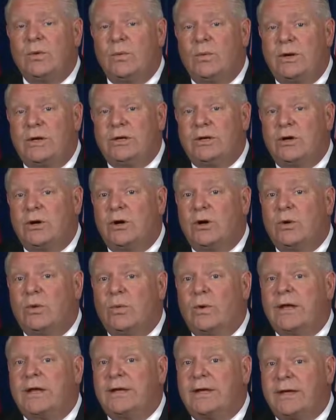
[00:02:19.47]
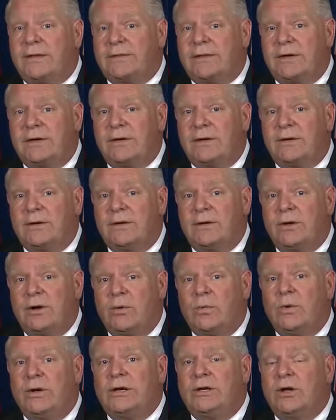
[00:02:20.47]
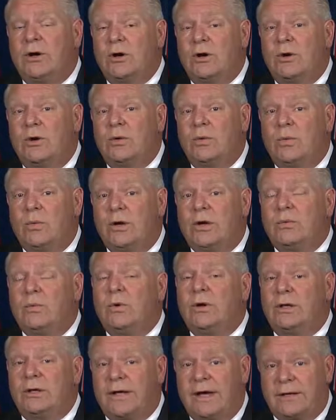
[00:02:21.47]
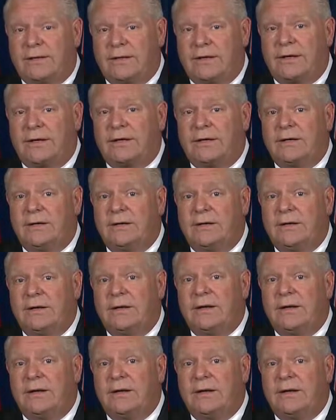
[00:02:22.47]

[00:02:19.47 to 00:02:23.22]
We know we can get there. We know we will get there